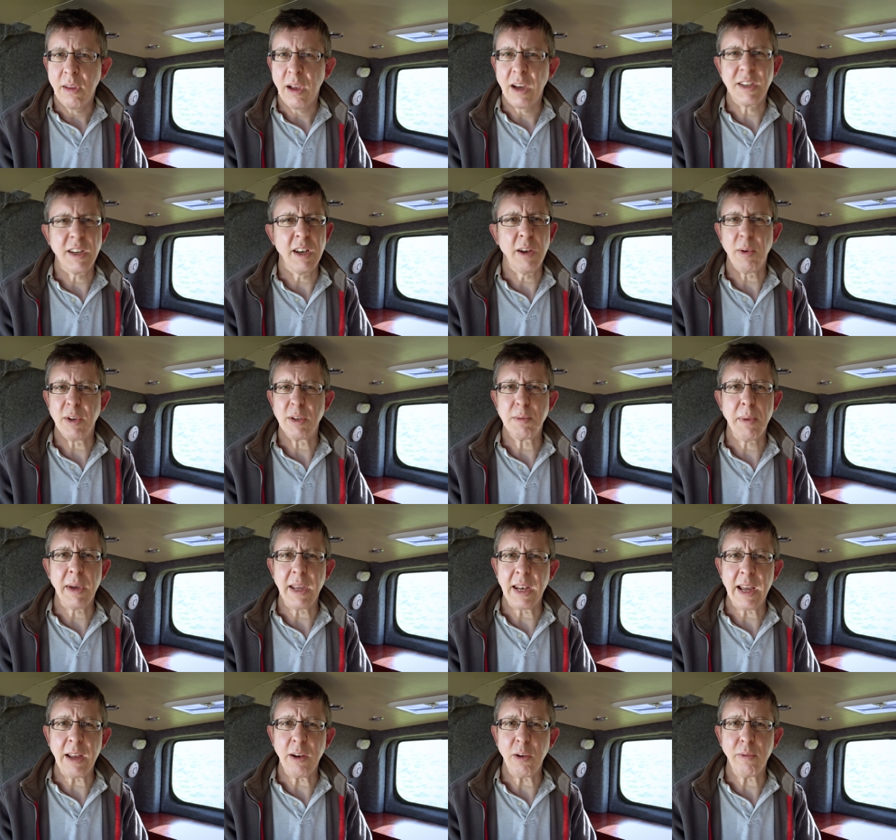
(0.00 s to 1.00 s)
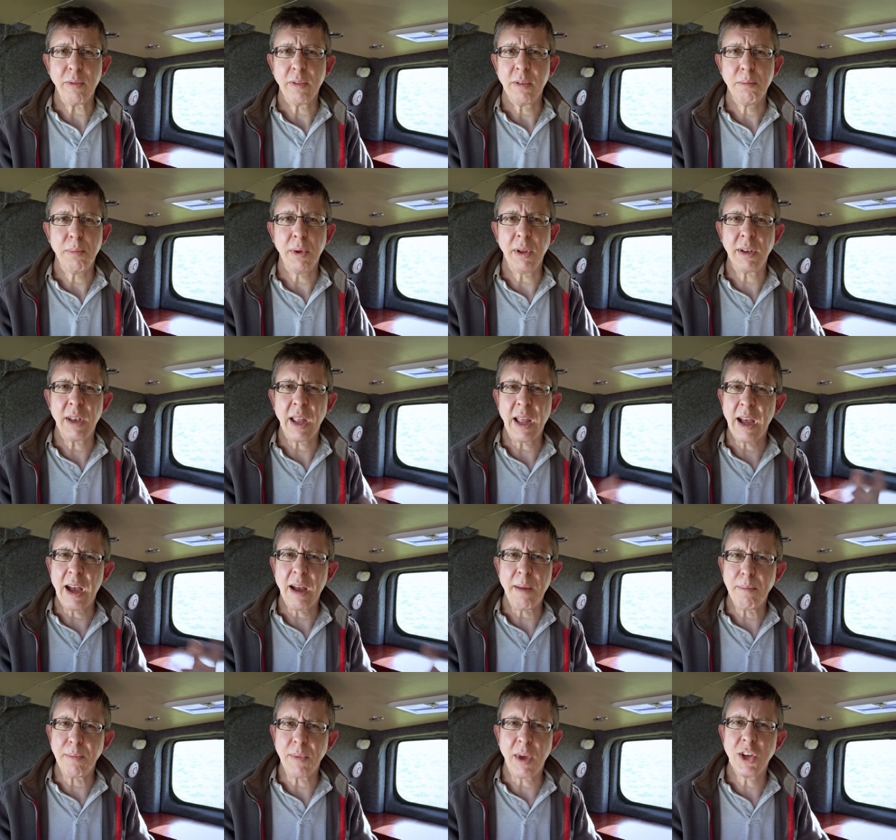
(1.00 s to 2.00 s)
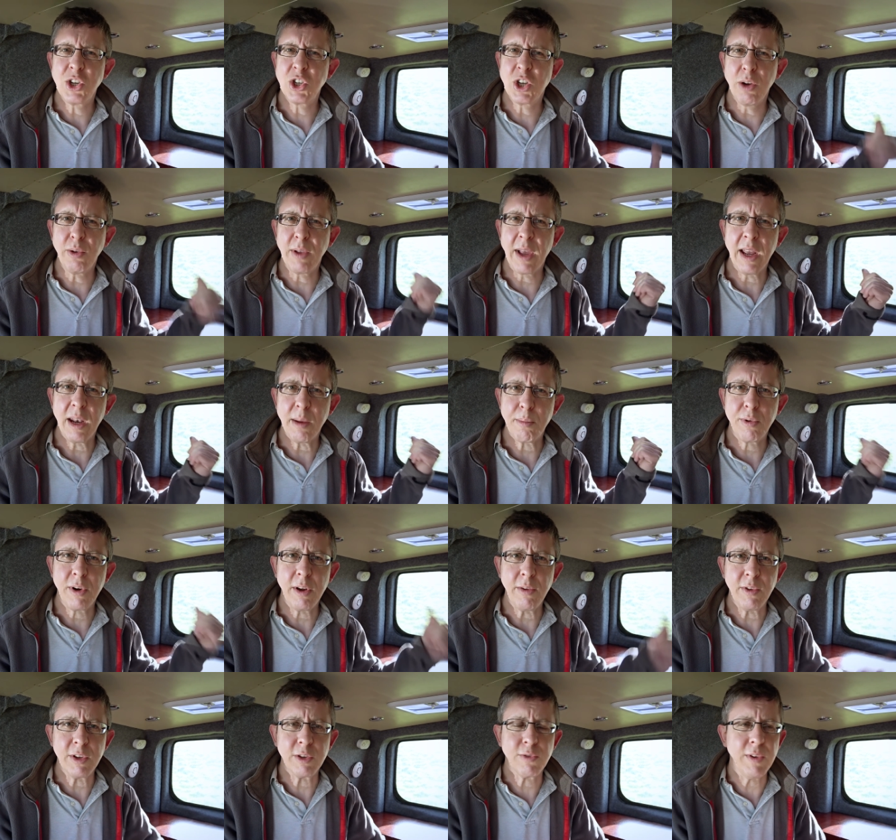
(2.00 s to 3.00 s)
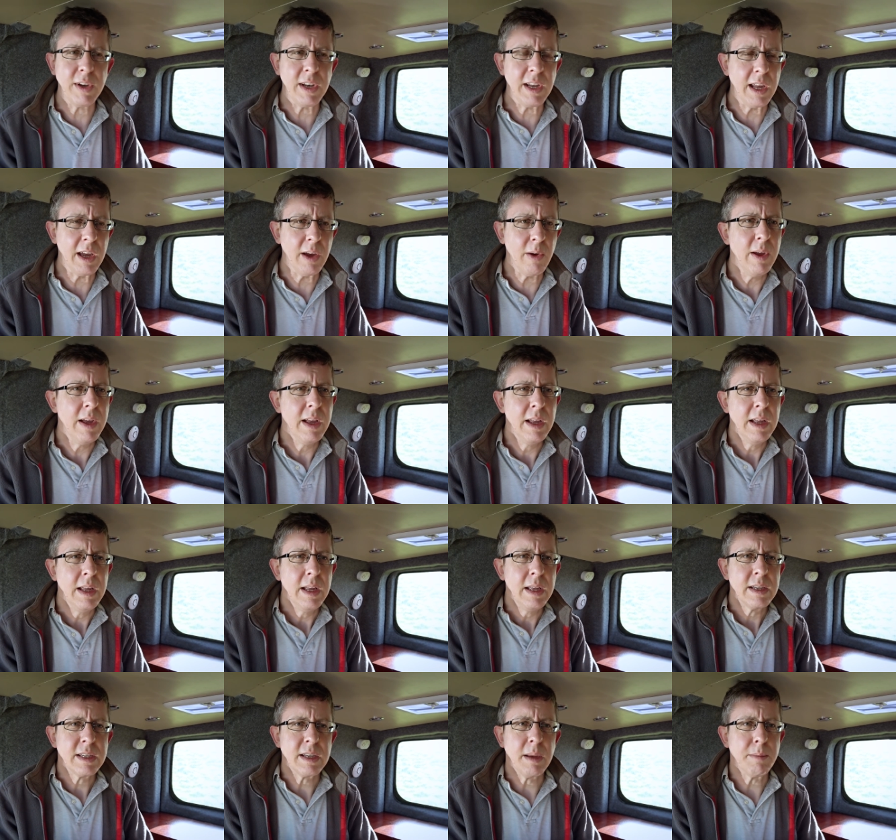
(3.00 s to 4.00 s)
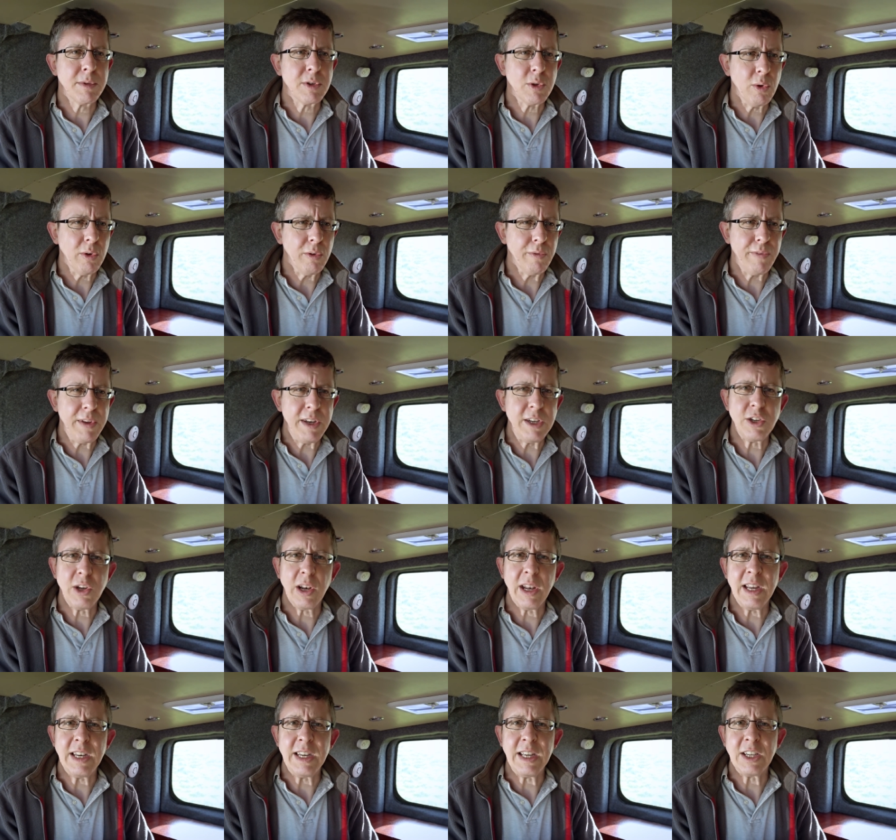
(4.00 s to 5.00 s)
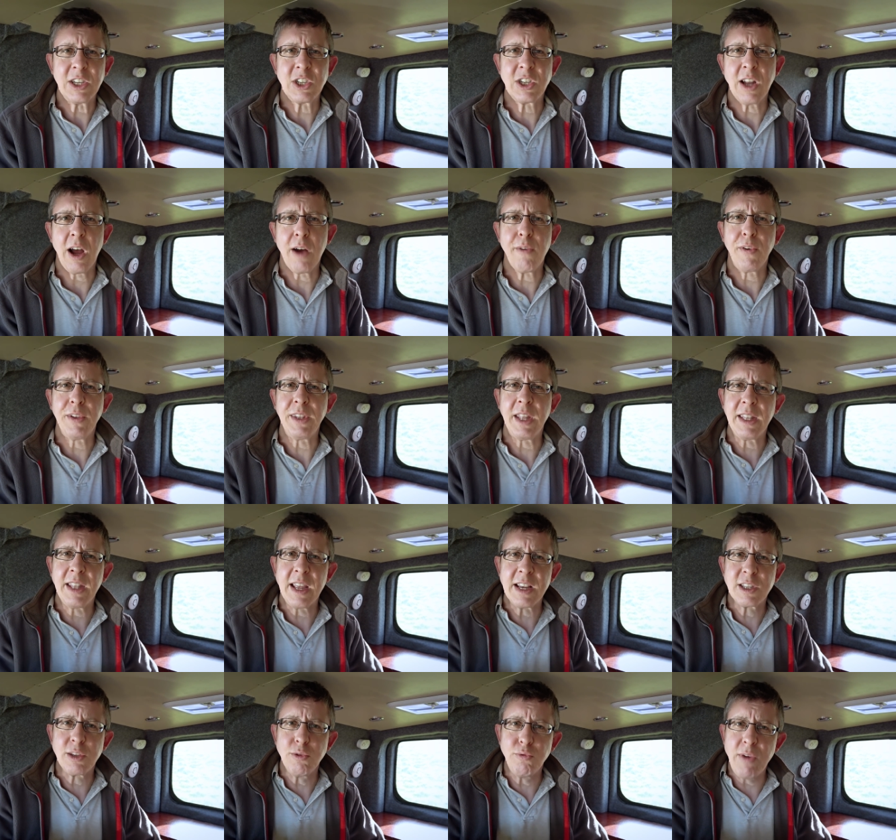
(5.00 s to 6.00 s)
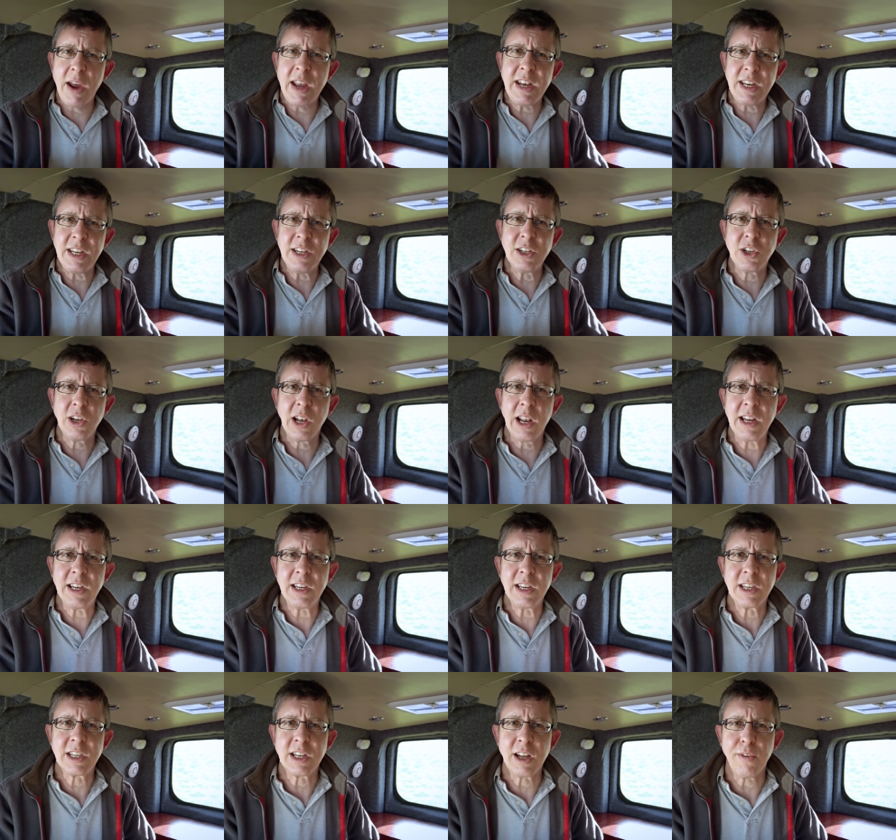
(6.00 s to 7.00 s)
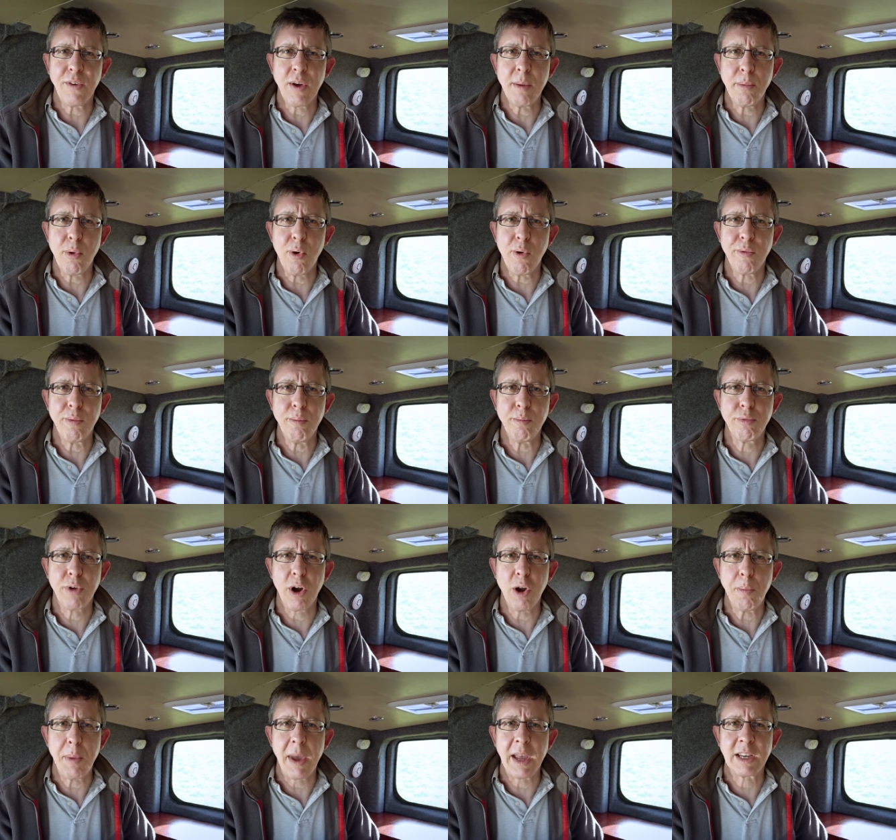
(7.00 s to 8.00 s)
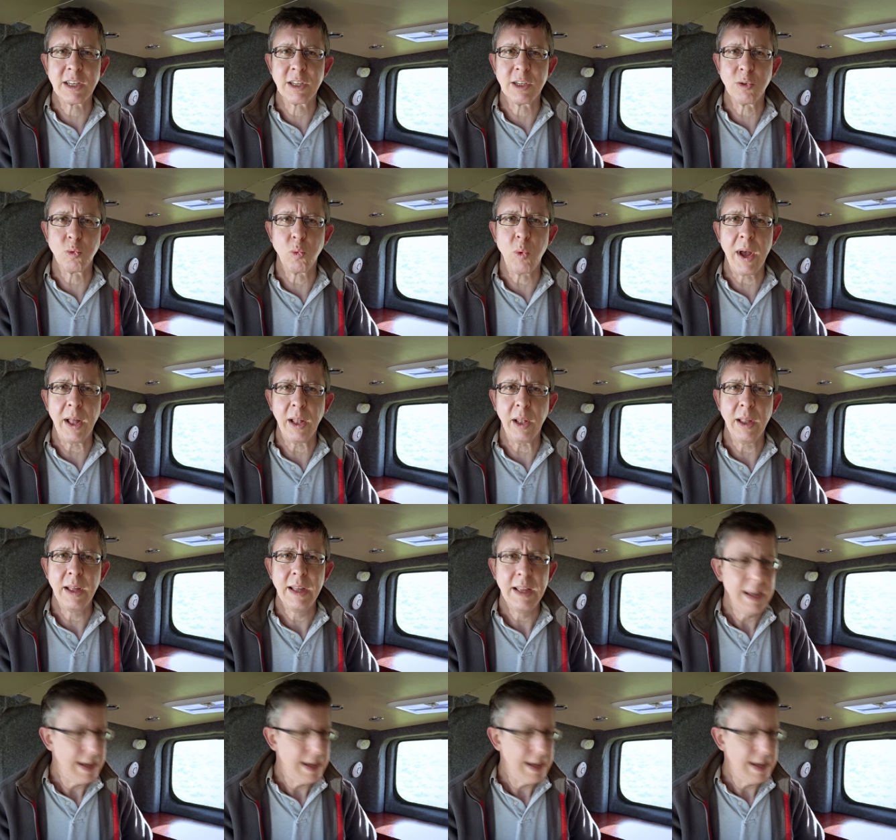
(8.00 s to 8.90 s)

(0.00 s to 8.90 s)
I don't know what it's made out of, but um, I showed that in a previous video, some sort of insulating stuff. And then there's the red insulating stuff I bought from Propex as well.